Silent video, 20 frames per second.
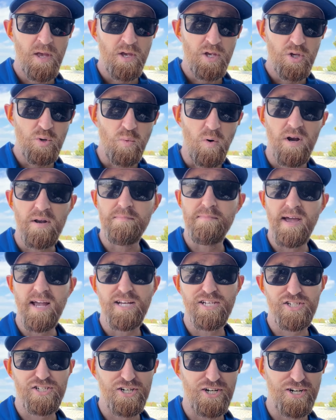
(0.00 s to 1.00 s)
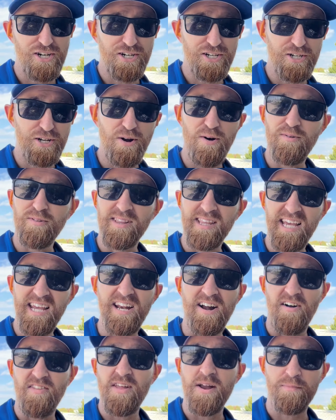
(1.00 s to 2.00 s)
you want to make sure you don't
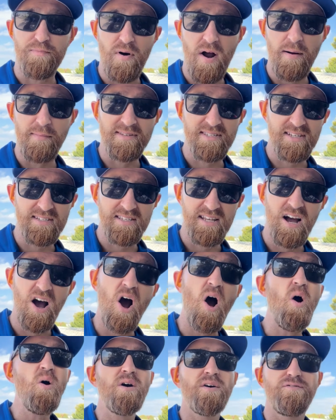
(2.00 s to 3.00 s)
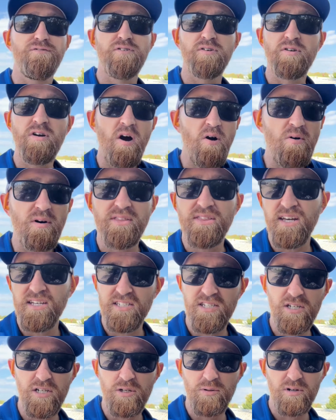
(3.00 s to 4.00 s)
lean on their promises that, oh, if you go with
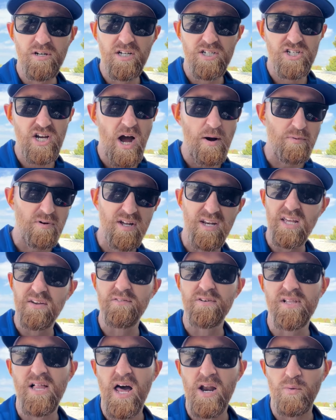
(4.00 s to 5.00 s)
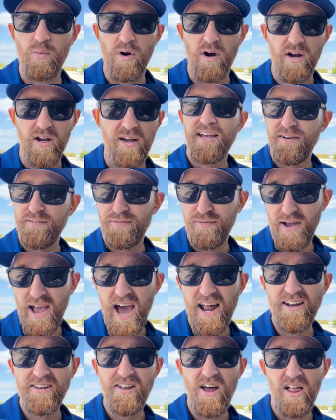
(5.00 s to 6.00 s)
us and you do a good job, we're going to give you a lot of work. If we
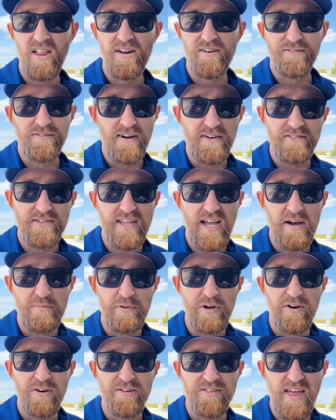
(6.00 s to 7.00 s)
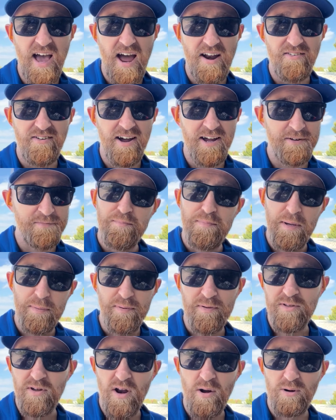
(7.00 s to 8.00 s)
had $1 for every time we heard that, right?
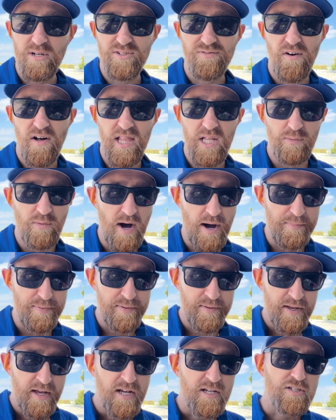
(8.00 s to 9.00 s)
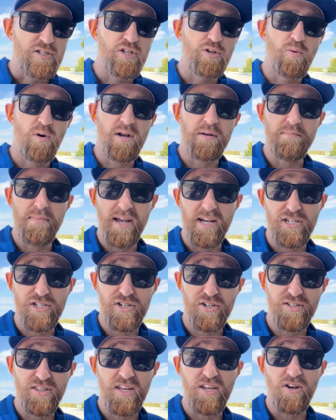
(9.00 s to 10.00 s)
People don't always follow up. So you want to make
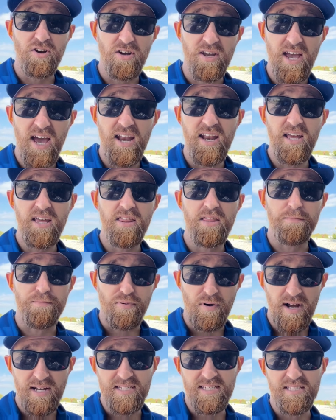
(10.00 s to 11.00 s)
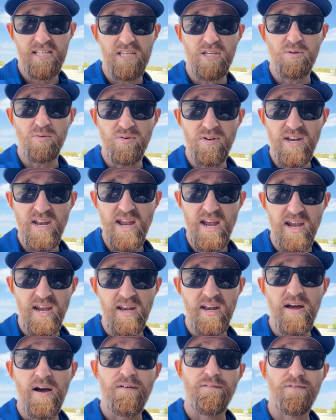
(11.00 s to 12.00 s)
sure that you're getting the price that you
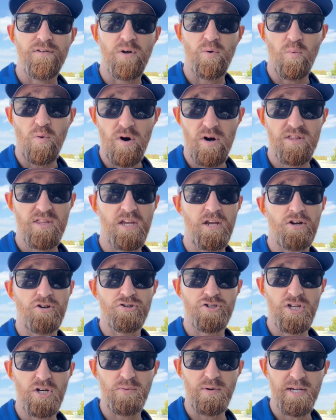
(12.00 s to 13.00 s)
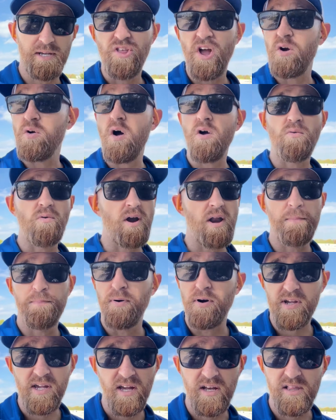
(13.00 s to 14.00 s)
need for the work that you're doing. They're already
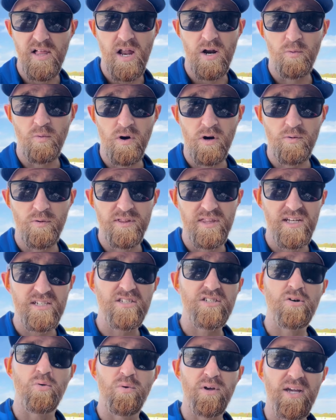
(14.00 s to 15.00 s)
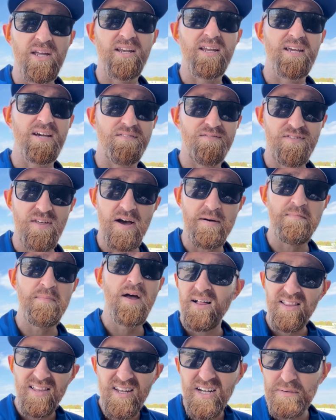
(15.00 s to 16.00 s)
booking a lot of work with us, so we can give them
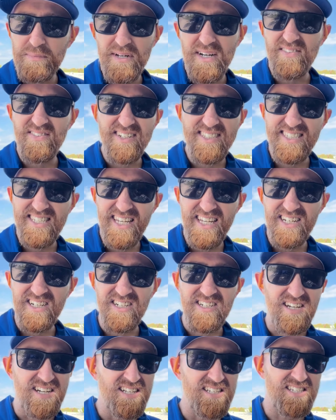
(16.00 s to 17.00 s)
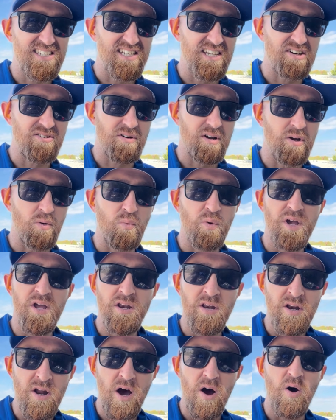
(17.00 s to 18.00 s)
a little bit of a deal considering we
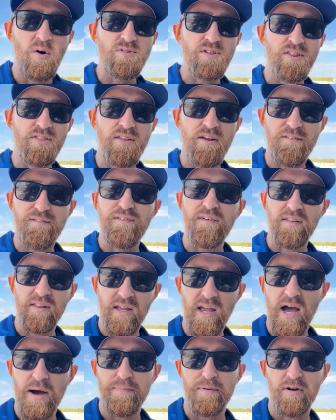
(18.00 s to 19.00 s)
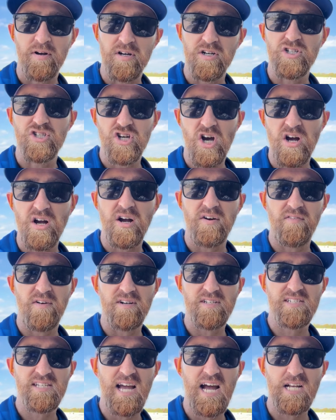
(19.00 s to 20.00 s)
know that they're filling up a good chunk of
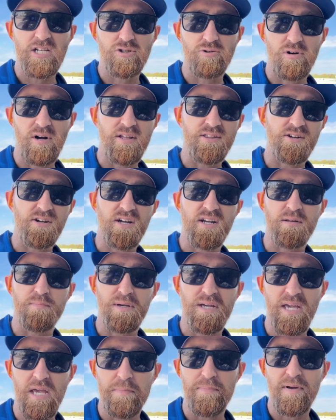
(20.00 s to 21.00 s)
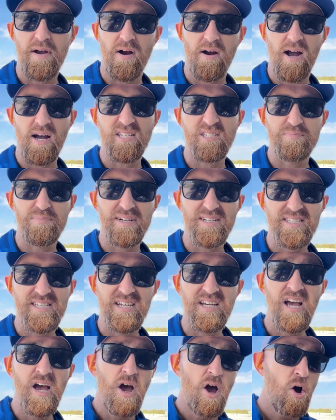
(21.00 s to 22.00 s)
our schedule and they're going to be keeping our guys
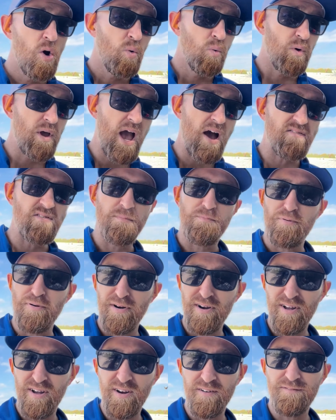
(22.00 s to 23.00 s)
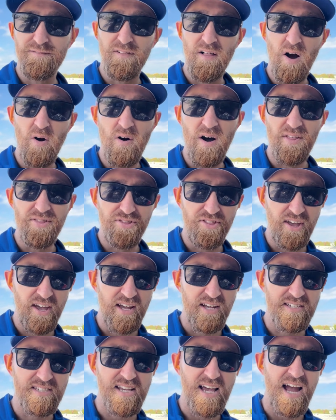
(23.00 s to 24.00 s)
busy. We have a pretty good flow on
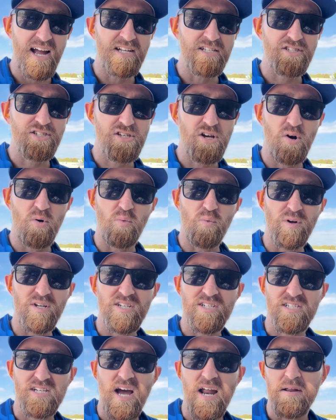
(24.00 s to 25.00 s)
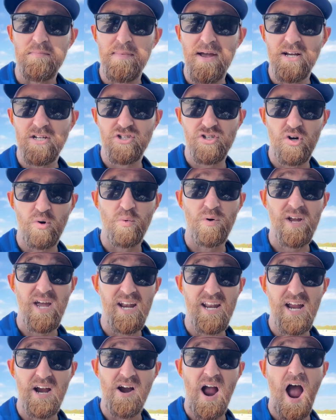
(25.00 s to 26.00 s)
things, and so we just got to make sure we're
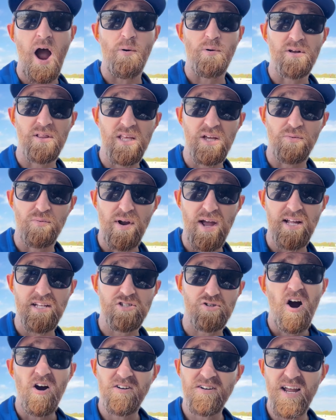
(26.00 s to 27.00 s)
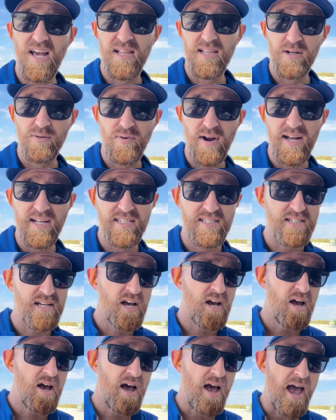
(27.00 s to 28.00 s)
getting our hourly rates, our daily rates,
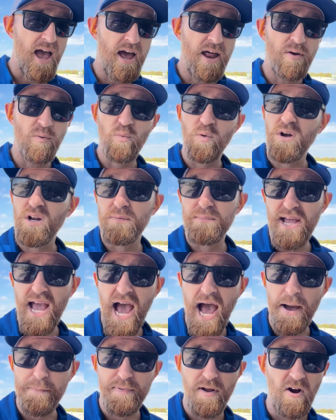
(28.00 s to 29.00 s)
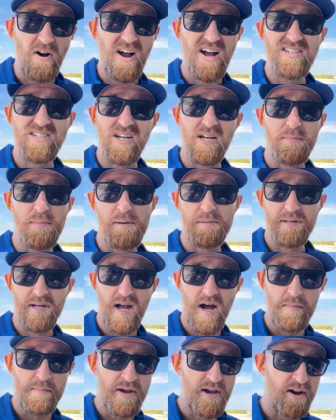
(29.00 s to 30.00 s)
and we're going to be happy. Our guys are going to be able to
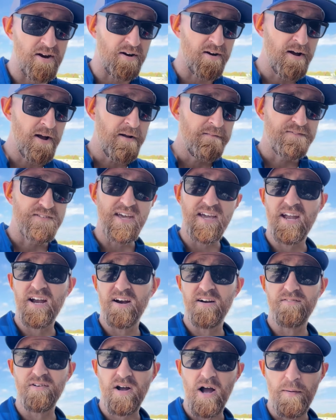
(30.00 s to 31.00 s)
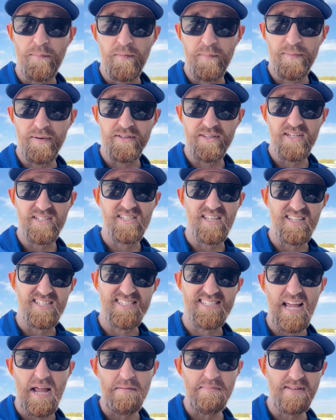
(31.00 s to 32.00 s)
come here, take care of a couple buildings on the
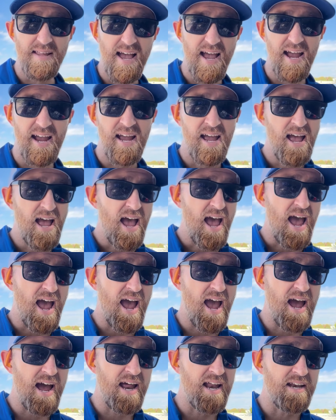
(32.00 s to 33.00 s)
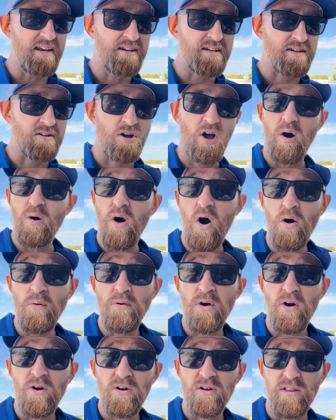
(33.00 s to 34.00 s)
same day, and go
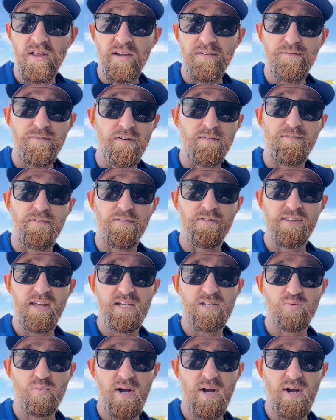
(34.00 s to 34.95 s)
home early for a full day's